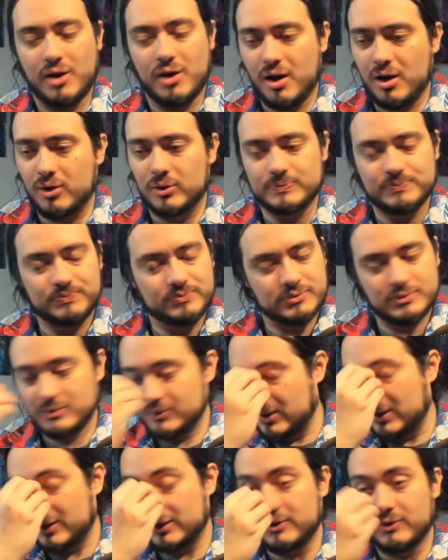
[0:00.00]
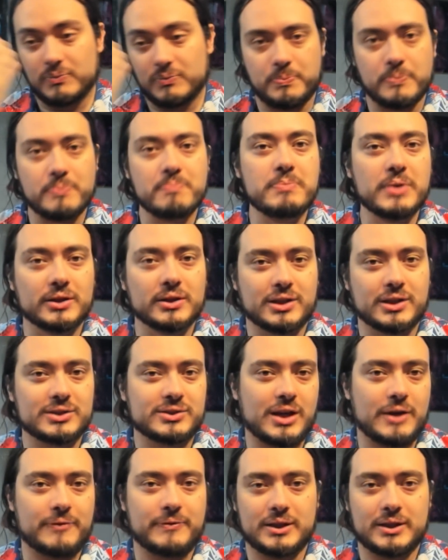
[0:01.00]
or military
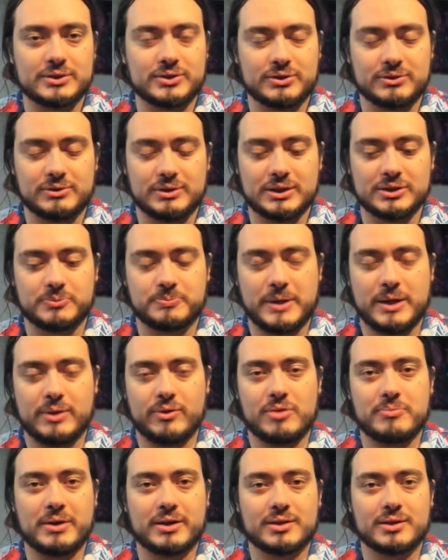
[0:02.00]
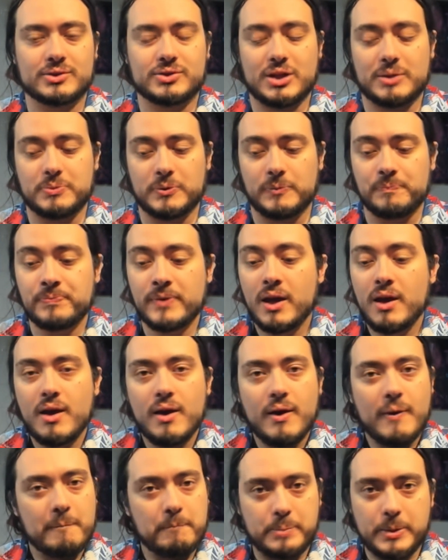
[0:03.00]
sci-fi is probably a better example.
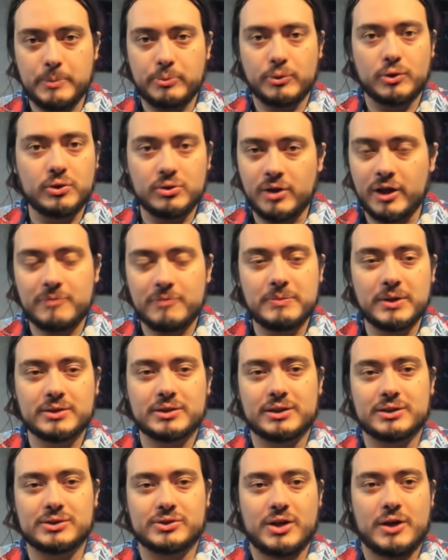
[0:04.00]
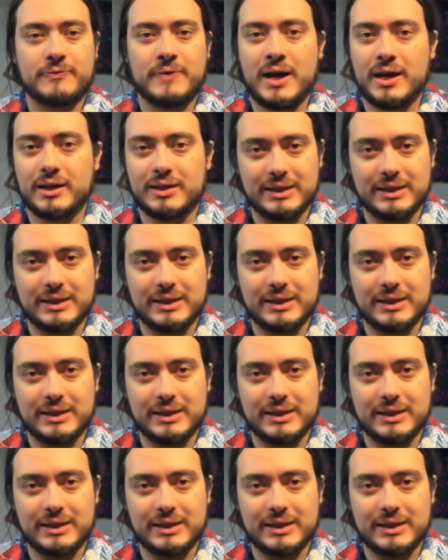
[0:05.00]
People who like military sci-fi can